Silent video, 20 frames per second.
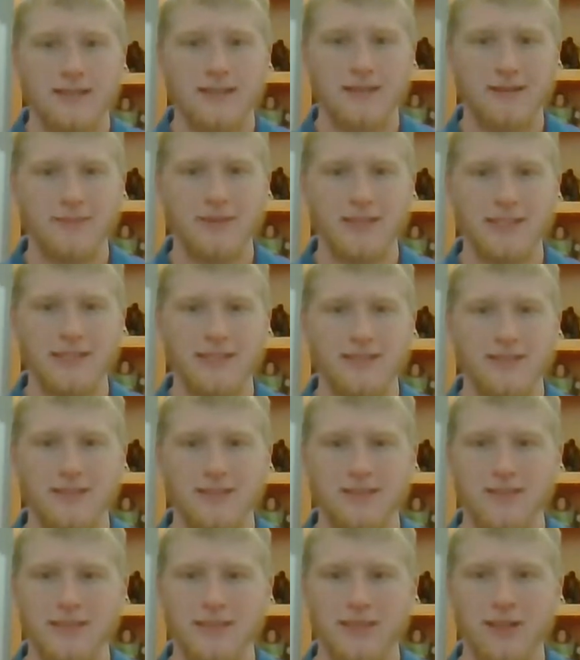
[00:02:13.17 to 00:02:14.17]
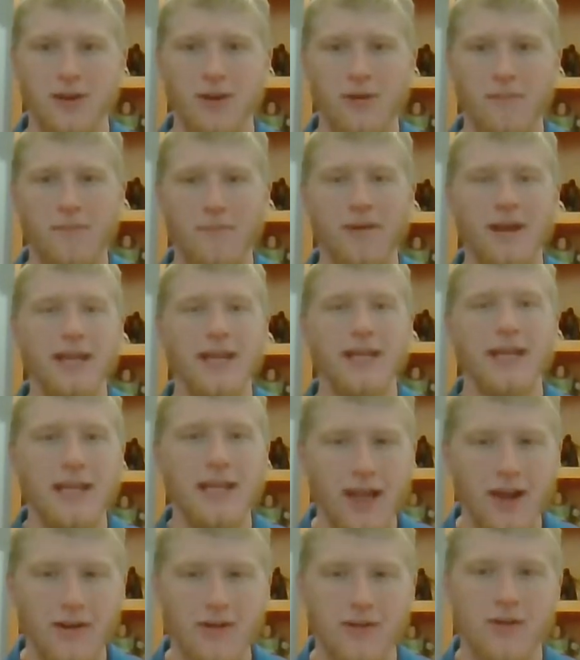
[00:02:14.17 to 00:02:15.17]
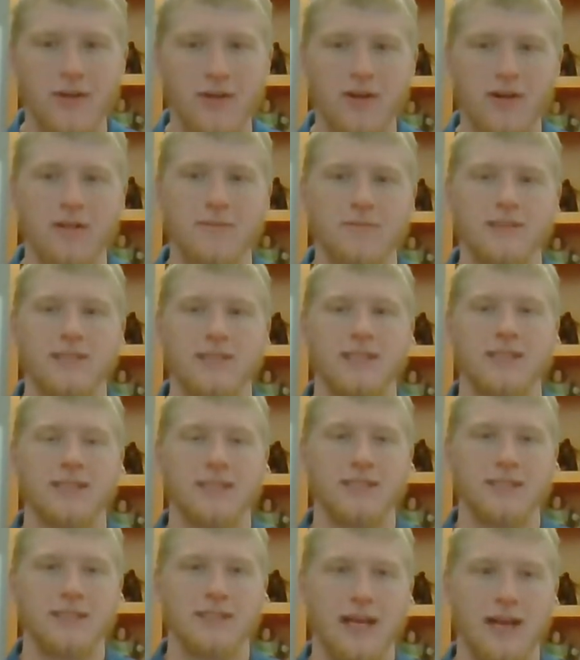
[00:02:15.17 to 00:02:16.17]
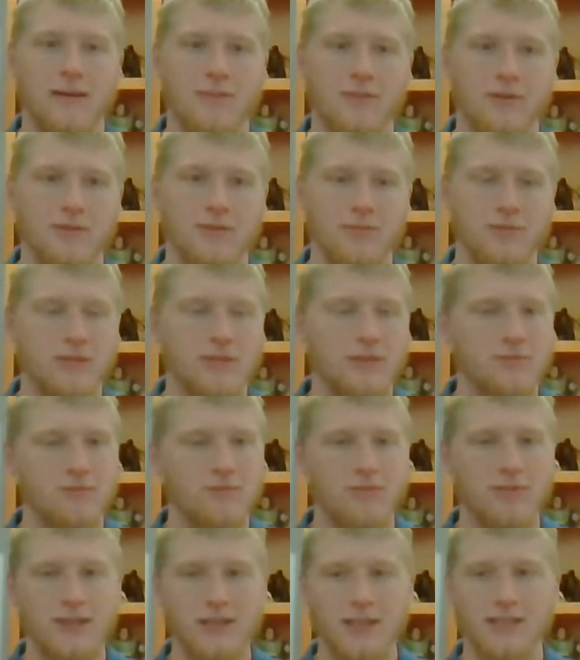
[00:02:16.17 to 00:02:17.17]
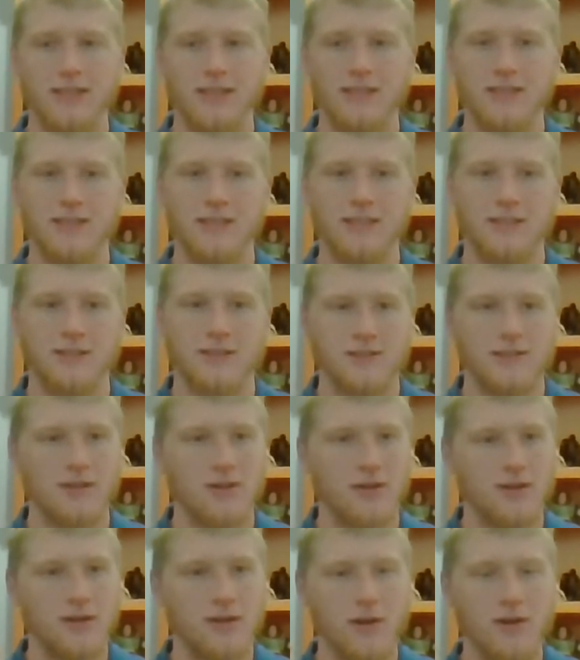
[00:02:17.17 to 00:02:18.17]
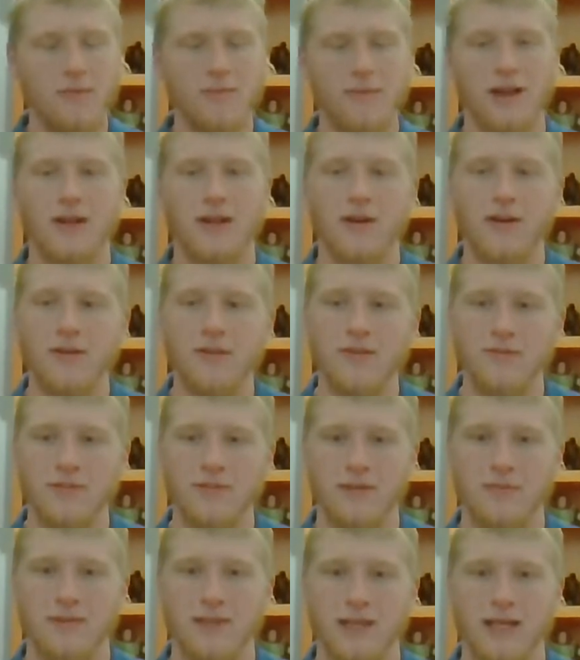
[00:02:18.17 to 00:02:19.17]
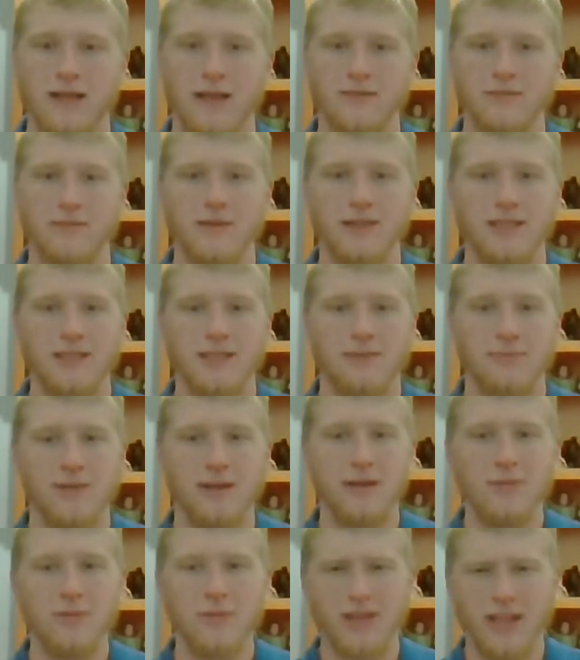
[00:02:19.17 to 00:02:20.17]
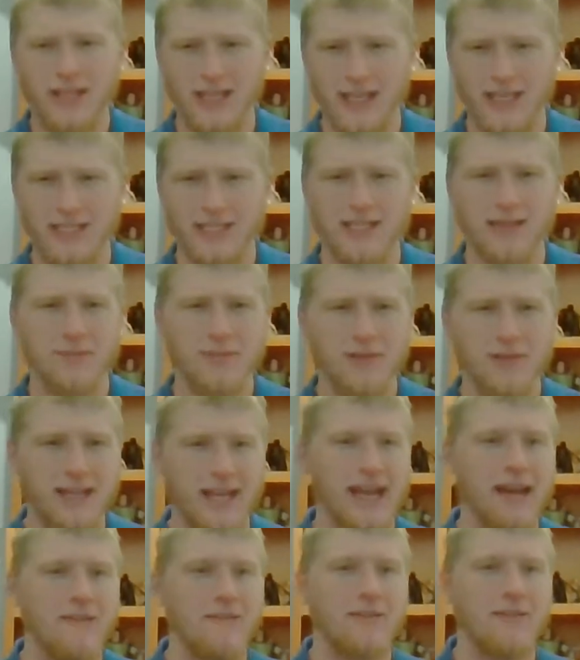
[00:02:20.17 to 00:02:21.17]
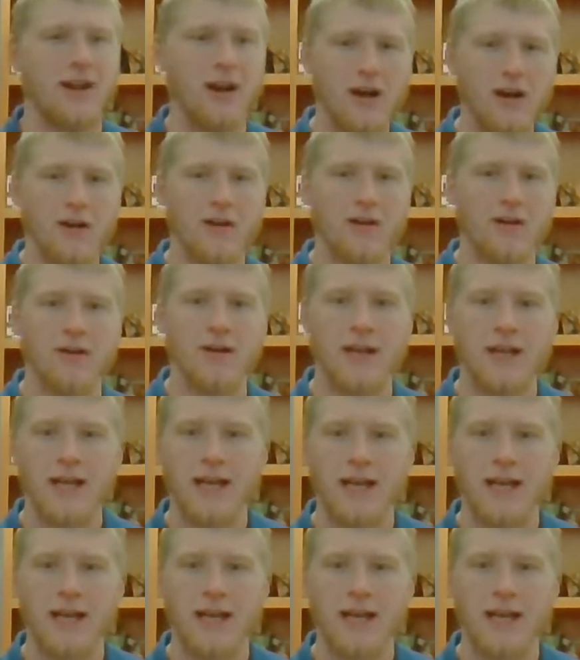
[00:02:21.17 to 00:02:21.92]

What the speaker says: I mean, there are many counter arguments against this topic, which really just irk my nerves sometimes because people think they simply have it all.